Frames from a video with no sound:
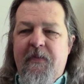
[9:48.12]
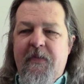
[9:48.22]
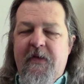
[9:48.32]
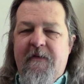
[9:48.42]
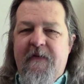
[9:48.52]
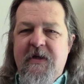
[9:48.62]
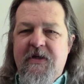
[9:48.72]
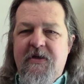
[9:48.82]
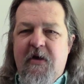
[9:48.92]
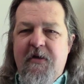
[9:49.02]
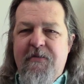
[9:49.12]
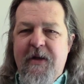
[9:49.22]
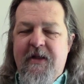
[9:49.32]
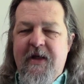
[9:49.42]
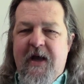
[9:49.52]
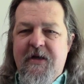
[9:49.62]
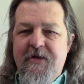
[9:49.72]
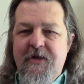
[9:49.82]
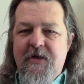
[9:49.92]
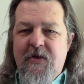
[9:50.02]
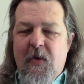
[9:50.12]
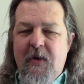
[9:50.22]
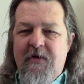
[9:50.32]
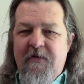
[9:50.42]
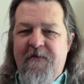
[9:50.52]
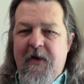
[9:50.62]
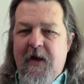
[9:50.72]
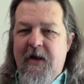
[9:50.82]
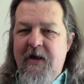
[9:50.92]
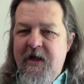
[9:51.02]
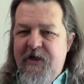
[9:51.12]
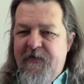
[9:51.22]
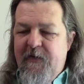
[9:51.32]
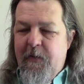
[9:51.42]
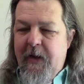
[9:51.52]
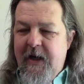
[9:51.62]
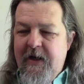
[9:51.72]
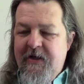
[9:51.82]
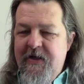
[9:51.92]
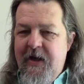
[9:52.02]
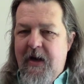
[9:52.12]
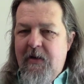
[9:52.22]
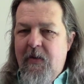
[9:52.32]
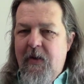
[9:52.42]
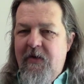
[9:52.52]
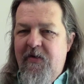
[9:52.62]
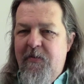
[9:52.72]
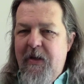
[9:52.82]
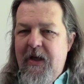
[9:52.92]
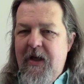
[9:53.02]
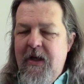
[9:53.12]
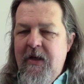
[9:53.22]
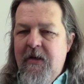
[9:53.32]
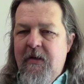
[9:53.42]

the Vendstar 3000 is going to fill a niche for me. It's not going to be